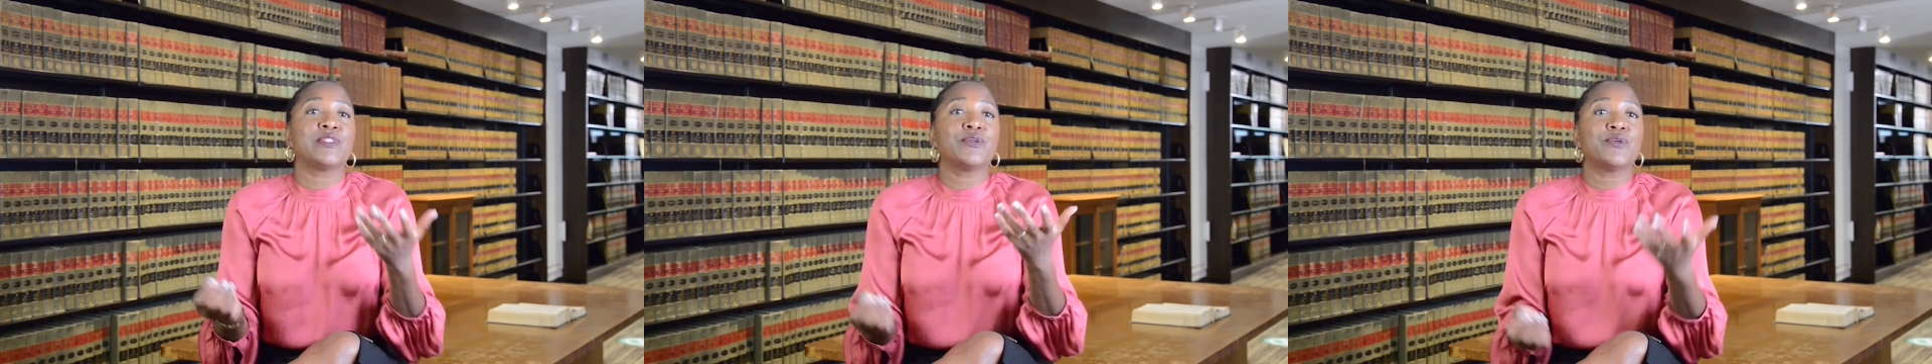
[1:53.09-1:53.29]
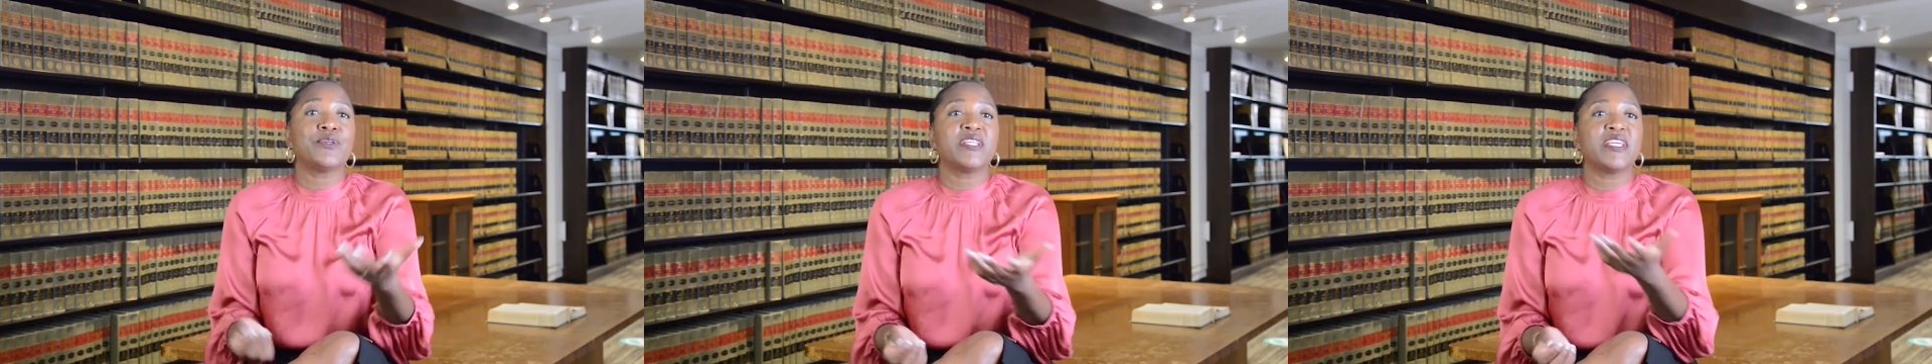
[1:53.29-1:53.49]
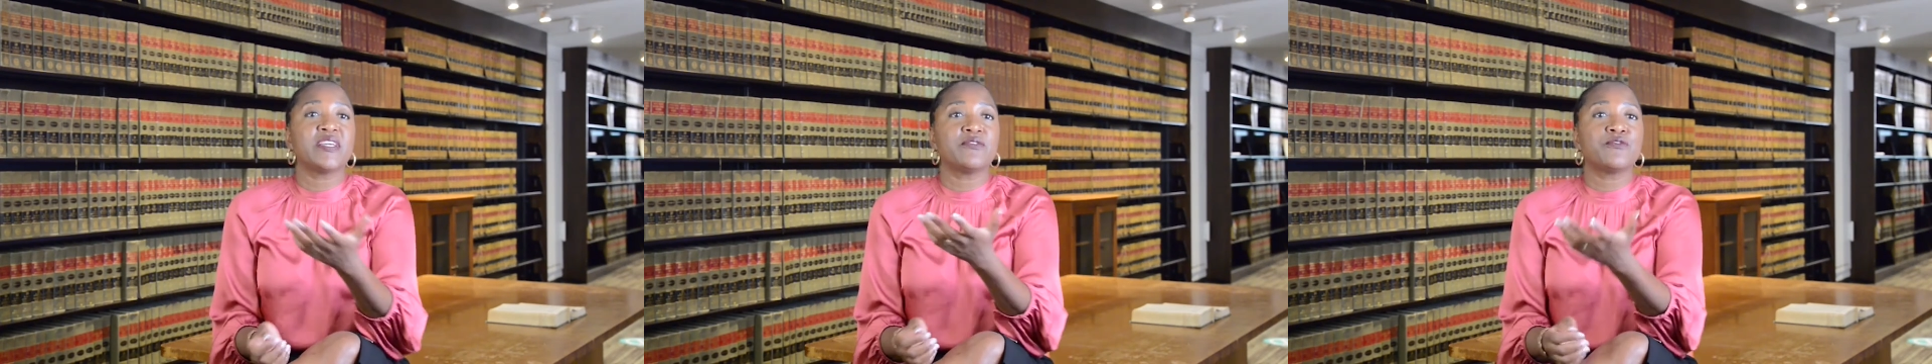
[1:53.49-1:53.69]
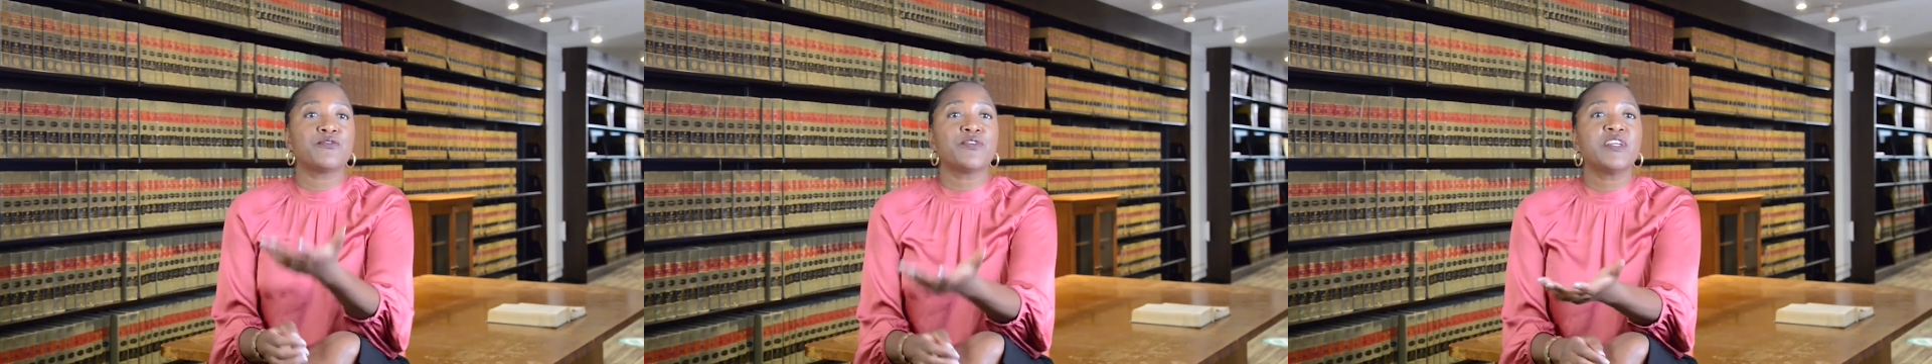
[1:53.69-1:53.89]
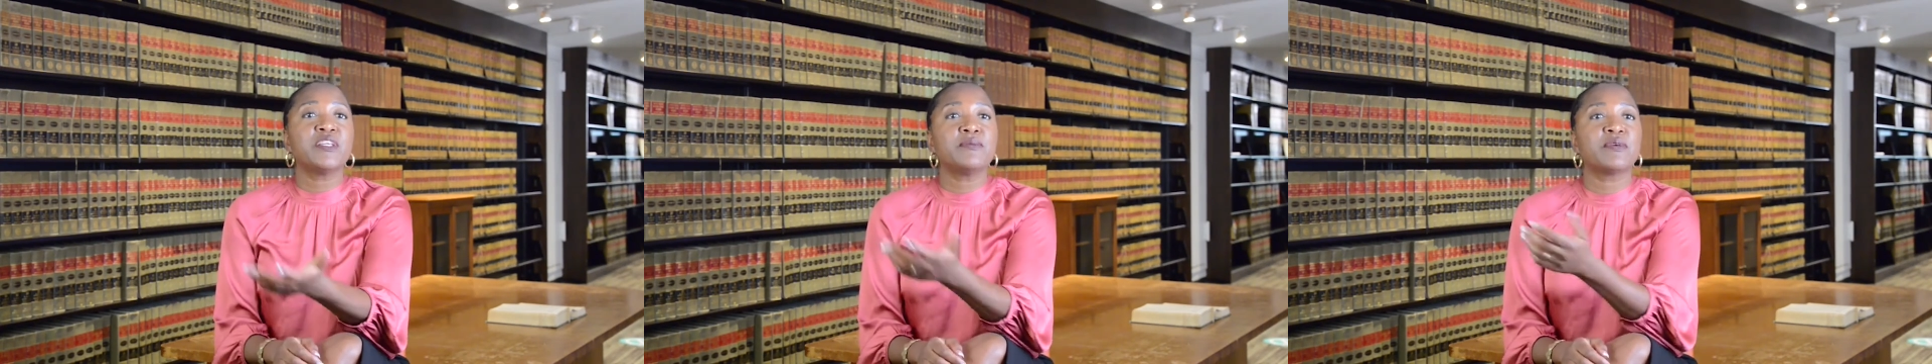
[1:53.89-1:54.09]
learning and
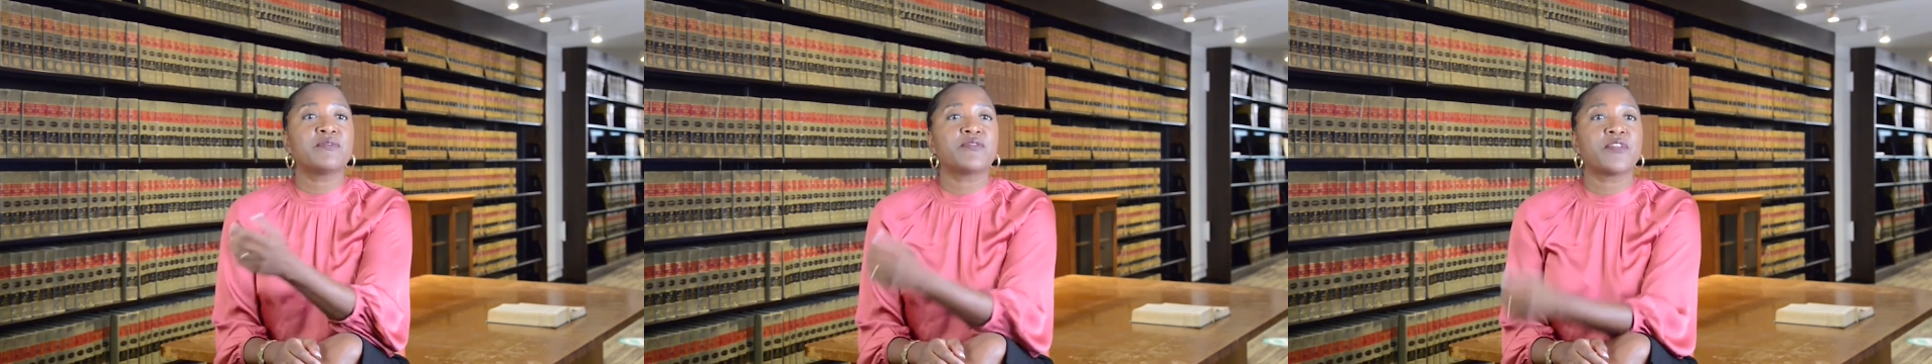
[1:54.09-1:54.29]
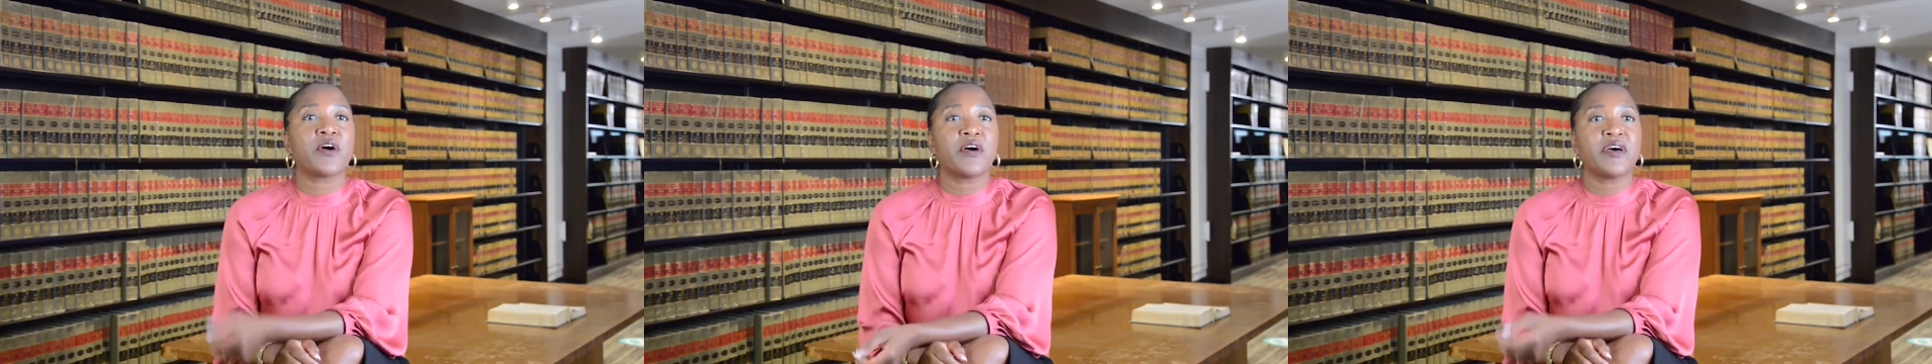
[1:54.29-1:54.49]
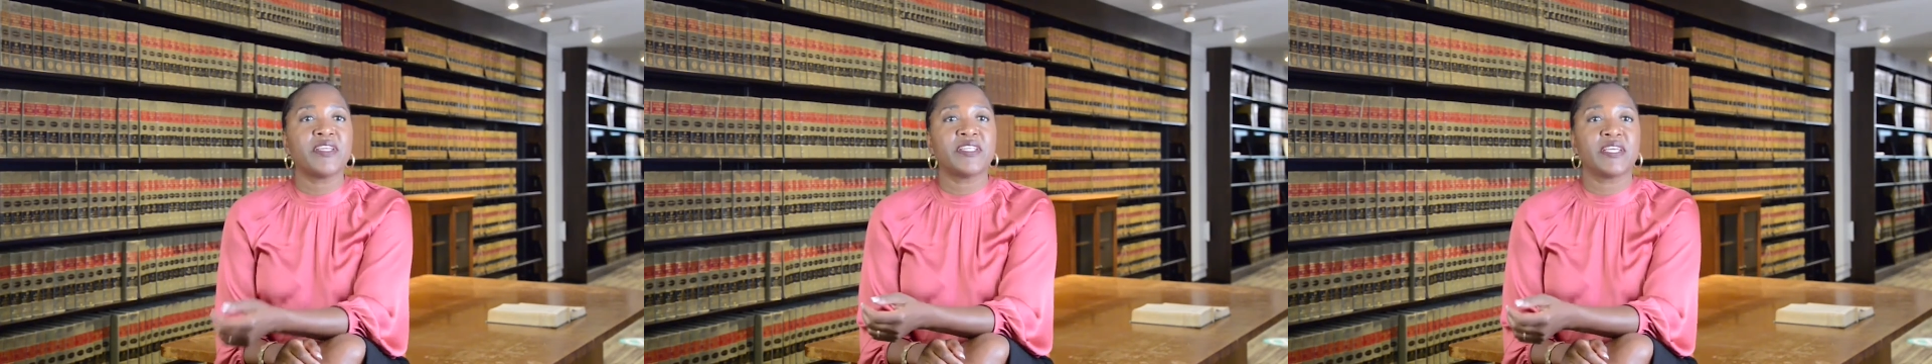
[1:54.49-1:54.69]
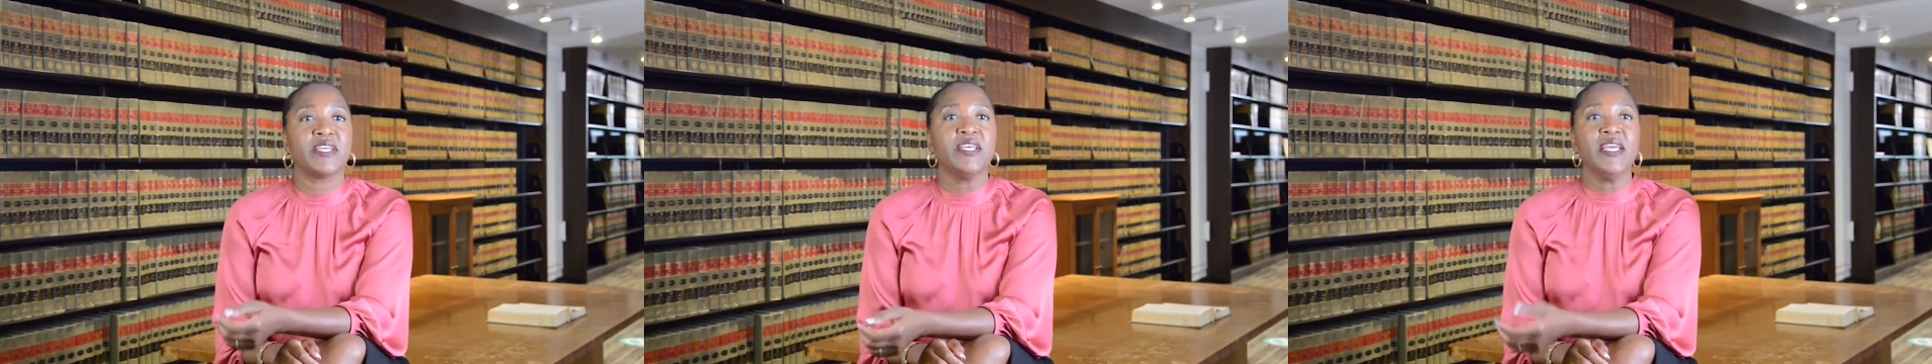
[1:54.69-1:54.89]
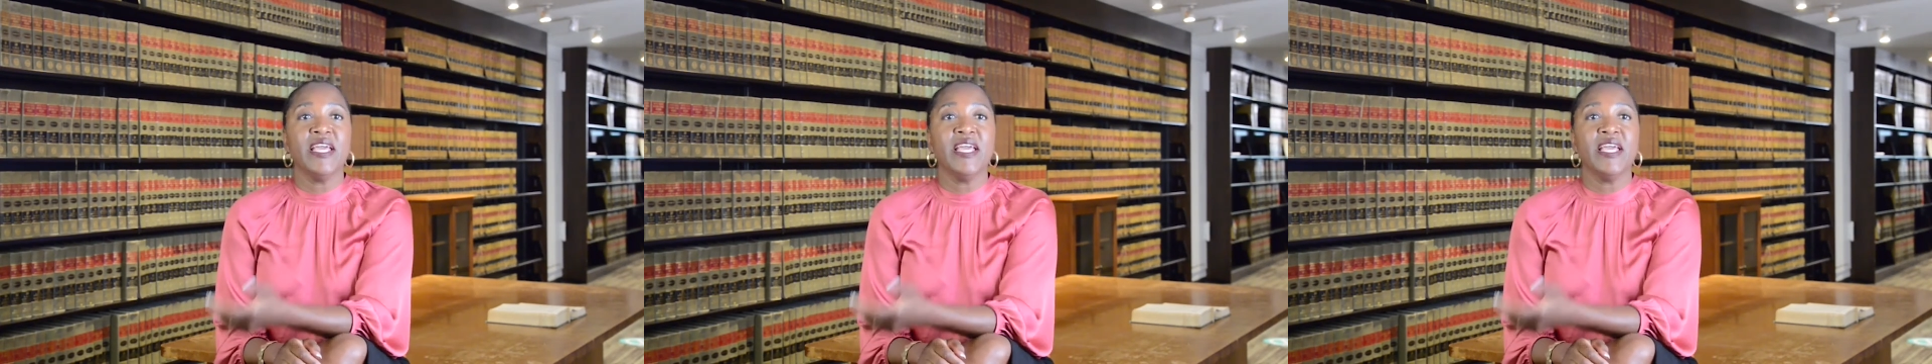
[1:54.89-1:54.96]
freedom of thought